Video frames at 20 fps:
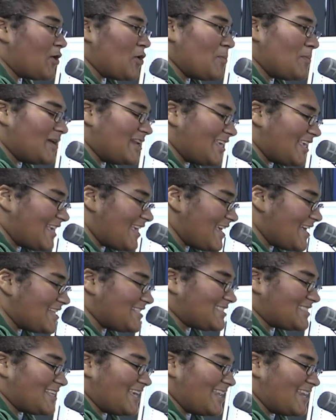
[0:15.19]
home of the
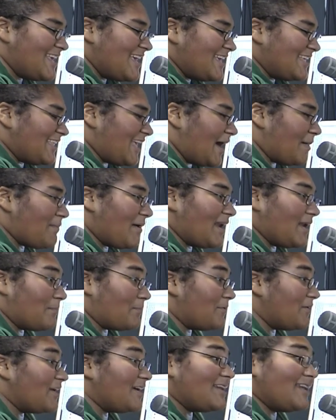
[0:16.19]
hits, and y'all about to
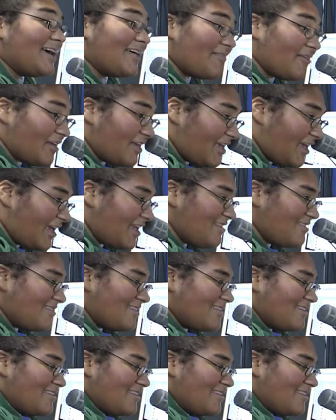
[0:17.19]
bring another hit.